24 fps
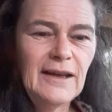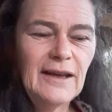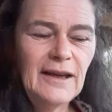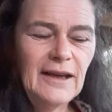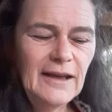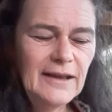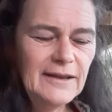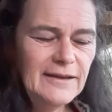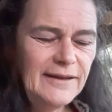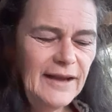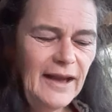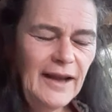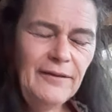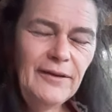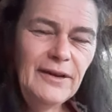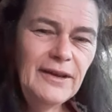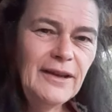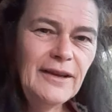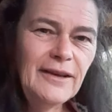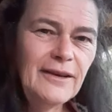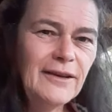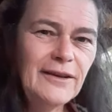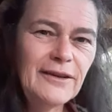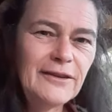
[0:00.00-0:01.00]
and David
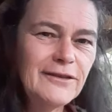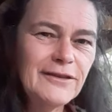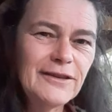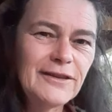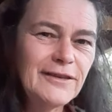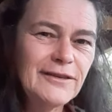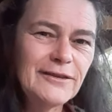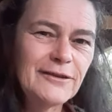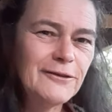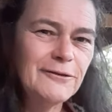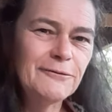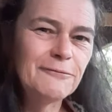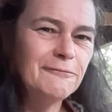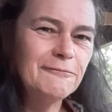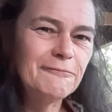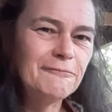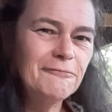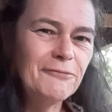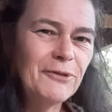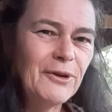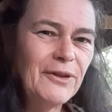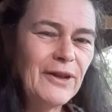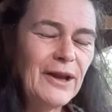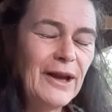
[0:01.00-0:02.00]
here, just
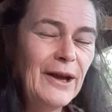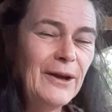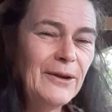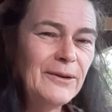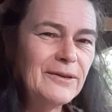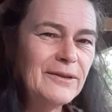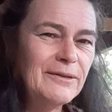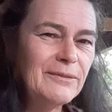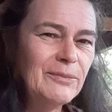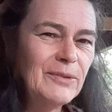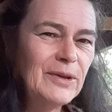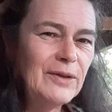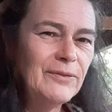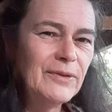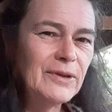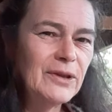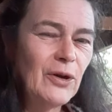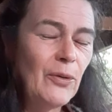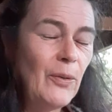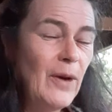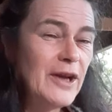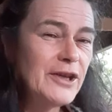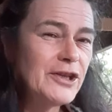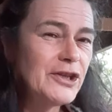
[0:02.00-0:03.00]
without even
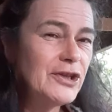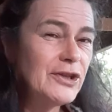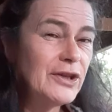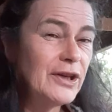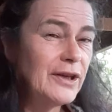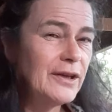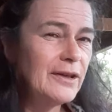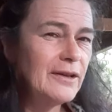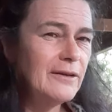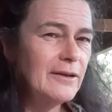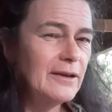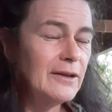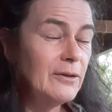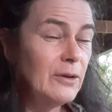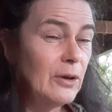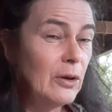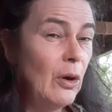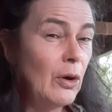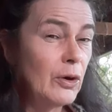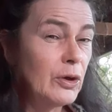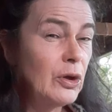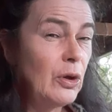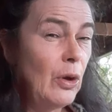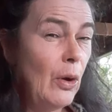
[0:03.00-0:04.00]
questioning uh,
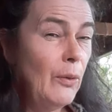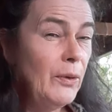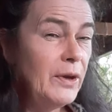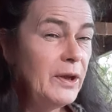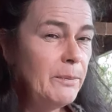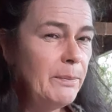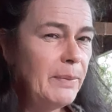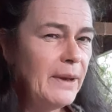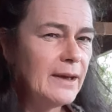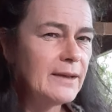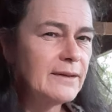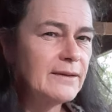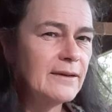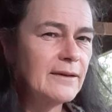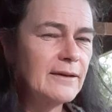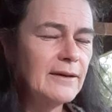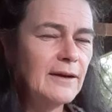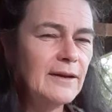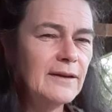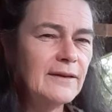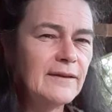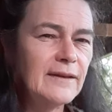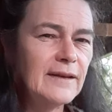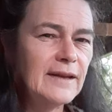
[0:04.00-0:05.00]
or going back to
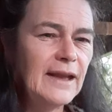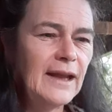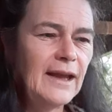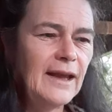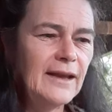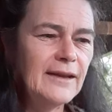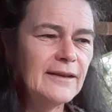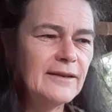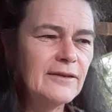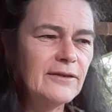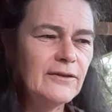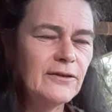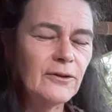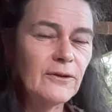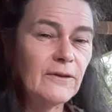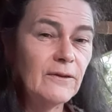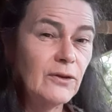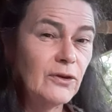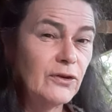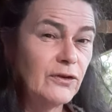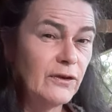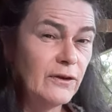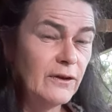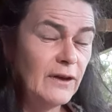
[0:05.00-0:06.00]
God, saying, hey,
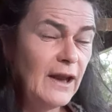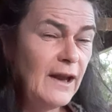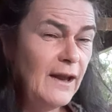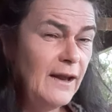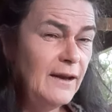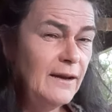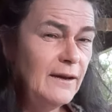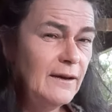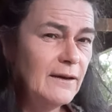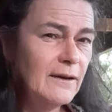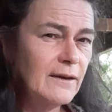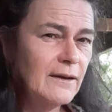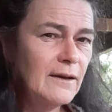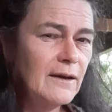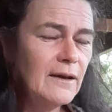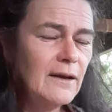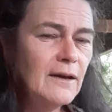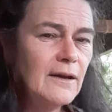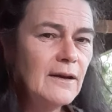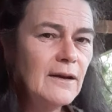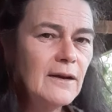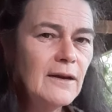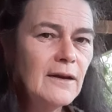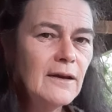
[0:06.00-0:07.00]
should I?
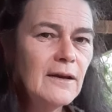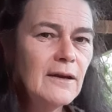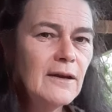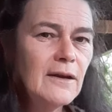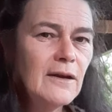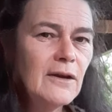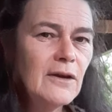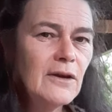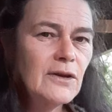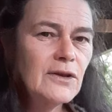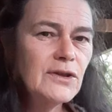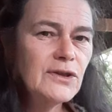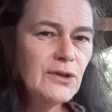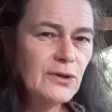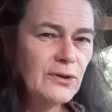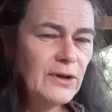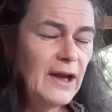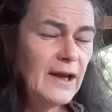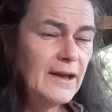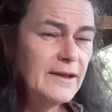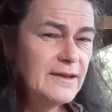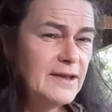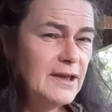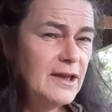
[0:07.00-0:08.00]
Should
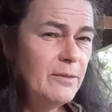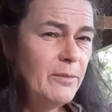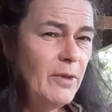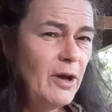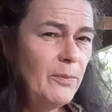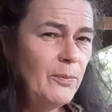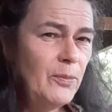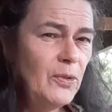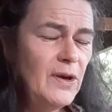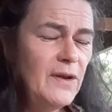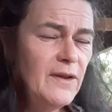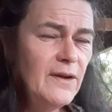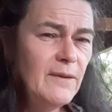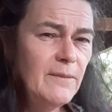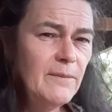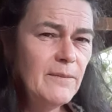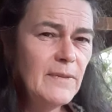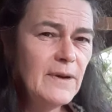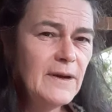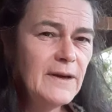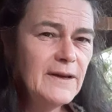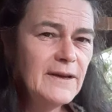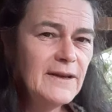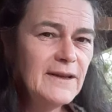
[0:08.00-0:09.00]
I team up with him?
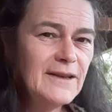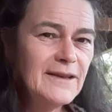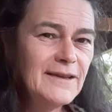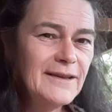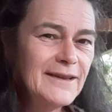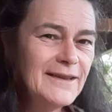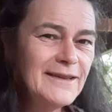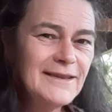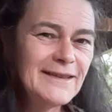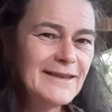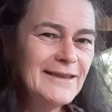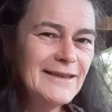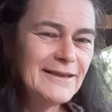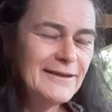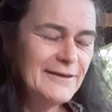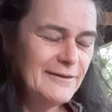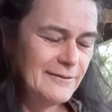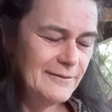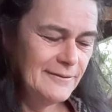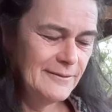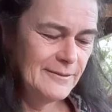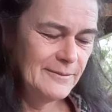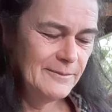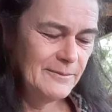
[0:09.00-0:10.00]

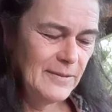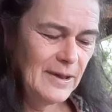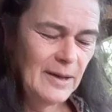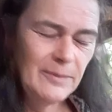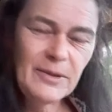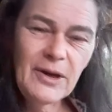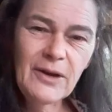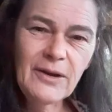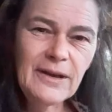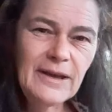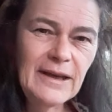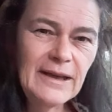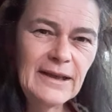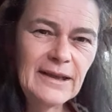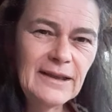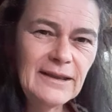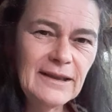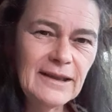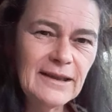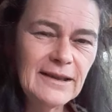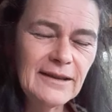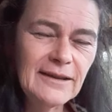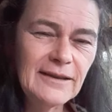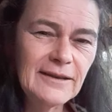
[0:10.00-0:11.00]
I'm not getting
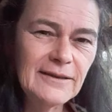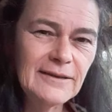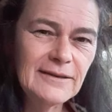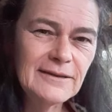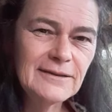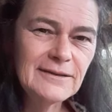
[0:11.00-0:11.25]
that here.